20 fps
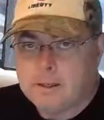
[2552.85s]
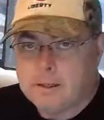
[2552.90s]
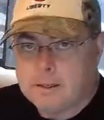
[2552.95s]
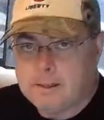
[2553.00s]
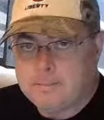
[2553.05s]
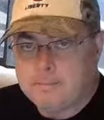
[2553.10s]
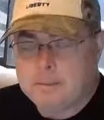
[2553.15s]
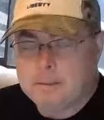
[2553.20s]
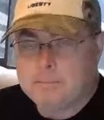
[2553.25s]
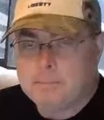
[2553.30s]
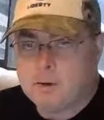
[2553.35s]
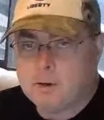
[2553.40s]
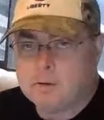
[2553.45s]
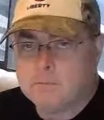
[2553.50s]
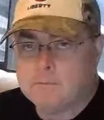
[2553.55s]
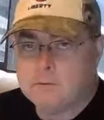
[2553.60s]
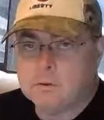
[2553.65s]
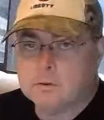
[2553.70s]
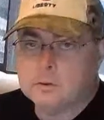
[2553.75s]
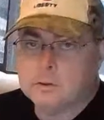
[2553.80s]
and be part
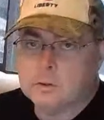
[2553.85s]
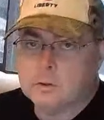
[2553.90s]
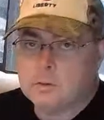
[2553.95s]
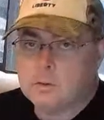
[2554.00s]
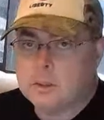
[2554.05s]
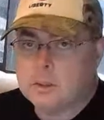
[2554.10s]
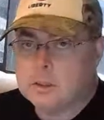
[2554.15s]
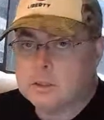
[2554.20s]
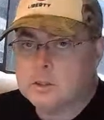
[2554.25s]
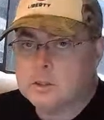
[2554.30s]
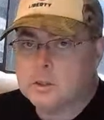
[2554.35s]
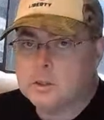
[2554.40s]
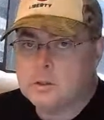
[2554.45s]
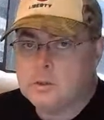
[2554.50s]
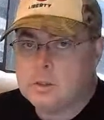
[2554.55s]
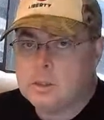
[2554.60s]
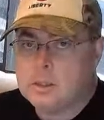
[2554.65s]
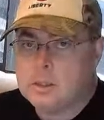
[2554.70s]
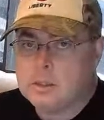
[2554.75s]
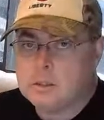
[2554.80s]
of your joy, is
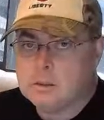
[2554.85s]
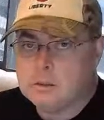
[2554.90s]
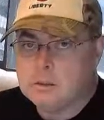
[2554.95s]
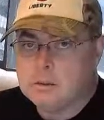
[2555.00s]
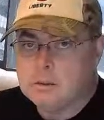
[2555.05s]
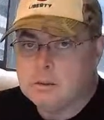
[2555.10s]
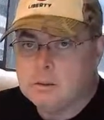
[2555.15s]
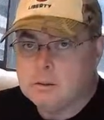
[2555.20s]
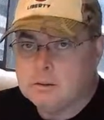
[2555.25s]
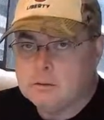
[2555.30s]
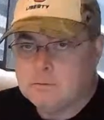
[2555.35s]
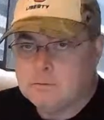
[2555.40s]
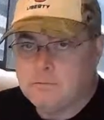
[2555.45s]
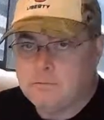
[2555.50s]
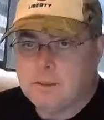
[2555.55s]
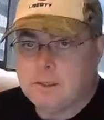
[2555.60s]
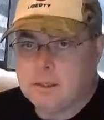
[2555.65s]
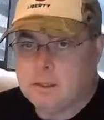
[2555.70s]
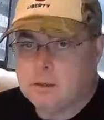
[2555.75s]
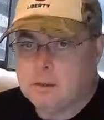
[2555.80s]
shooting the
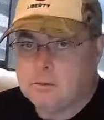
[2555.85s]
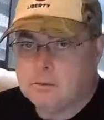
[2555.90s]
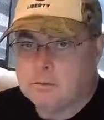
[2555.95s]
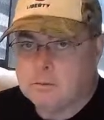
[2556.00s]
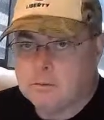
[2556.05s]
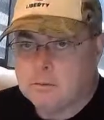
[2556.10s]
video.